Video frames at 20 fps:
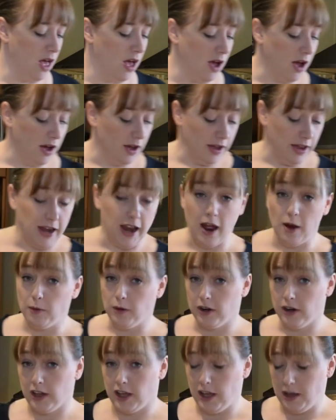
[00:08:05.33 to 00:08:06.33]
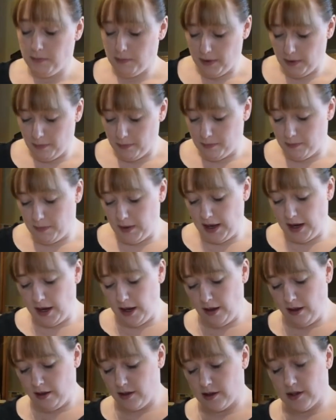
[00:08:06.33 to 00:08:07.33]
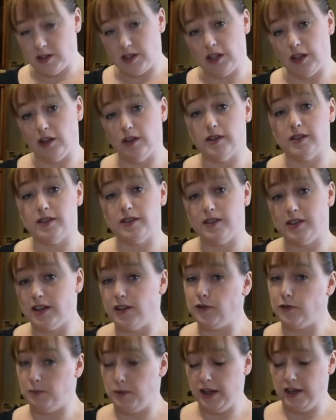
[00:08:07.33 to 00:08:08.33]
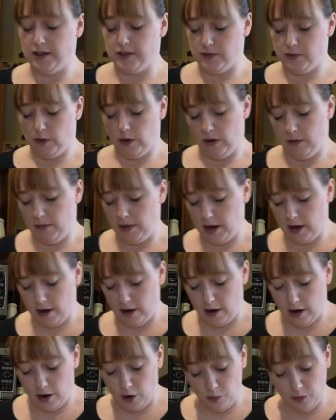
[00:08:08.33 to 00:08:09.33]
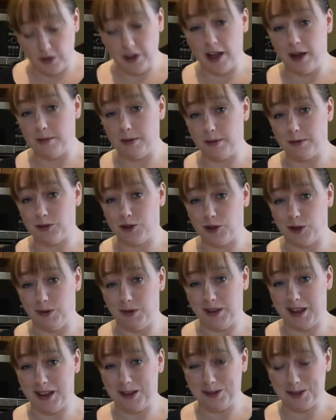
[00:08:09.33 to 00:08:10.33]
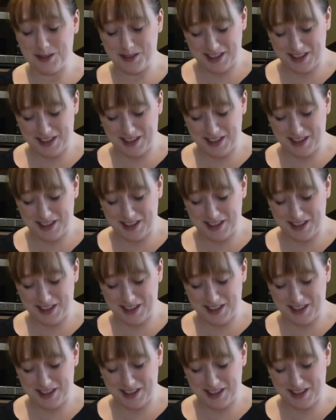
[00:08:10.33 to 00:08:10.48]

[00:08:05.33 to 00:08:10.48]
And now we're gonna keep beating until stiff peaks form, and hopefully I'll be able to show you what that looks